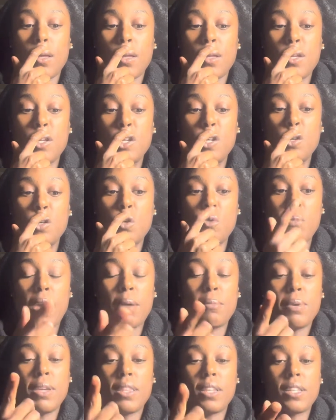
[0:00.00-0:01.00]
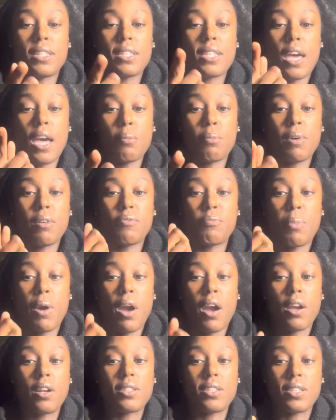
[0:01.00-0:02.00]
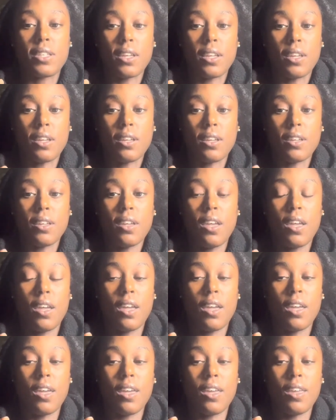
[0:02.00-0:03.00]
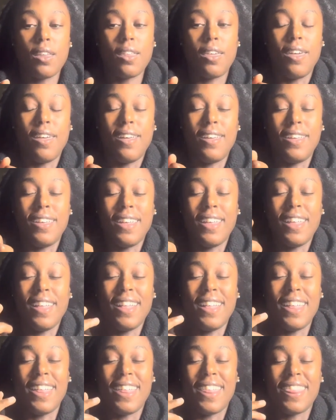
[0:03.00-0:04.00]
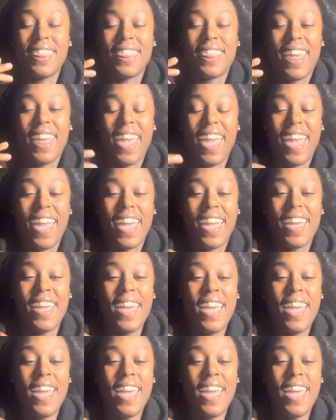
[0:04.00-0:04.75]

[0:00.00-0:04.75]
you may be the type of person that